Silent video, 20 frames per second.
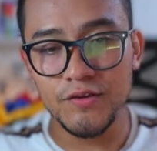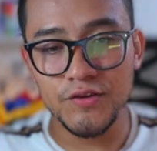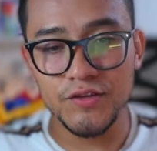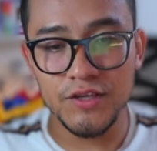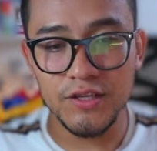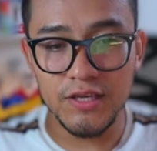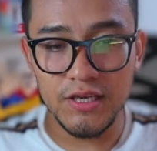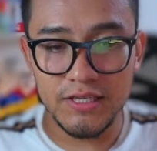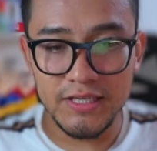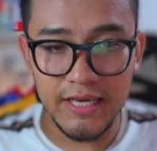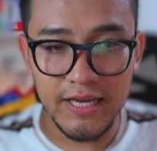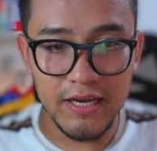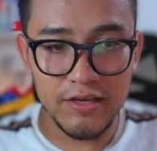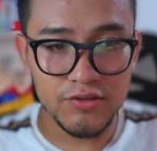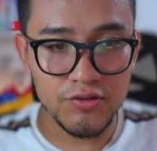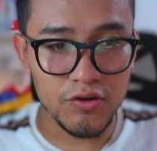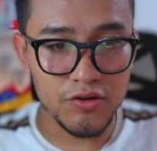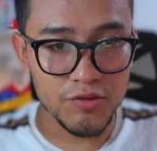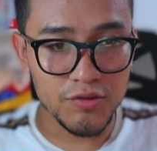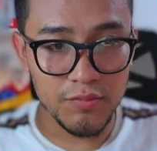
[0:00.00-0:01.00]
using the data
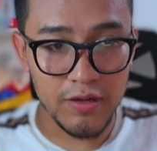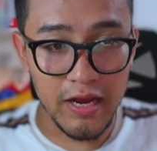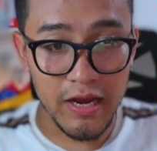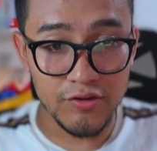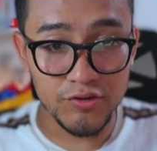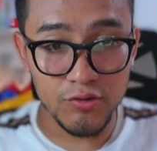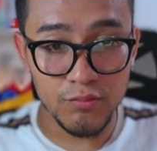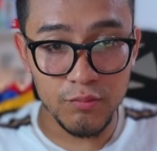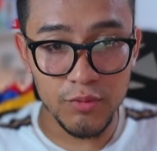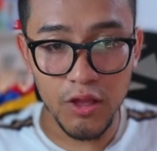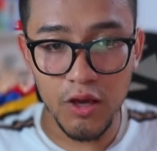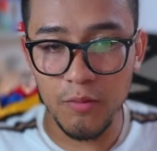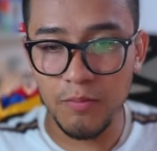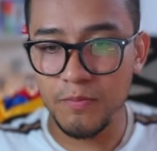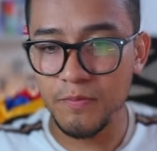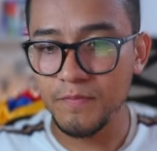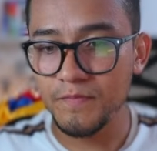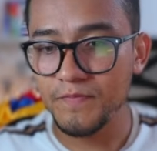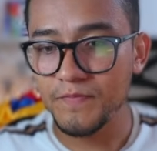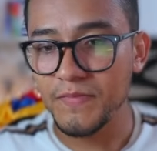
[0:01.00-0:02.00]
source Azure
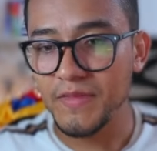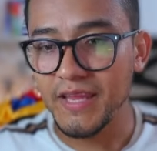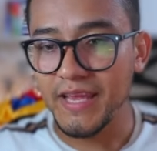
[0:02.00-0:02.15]
Blob,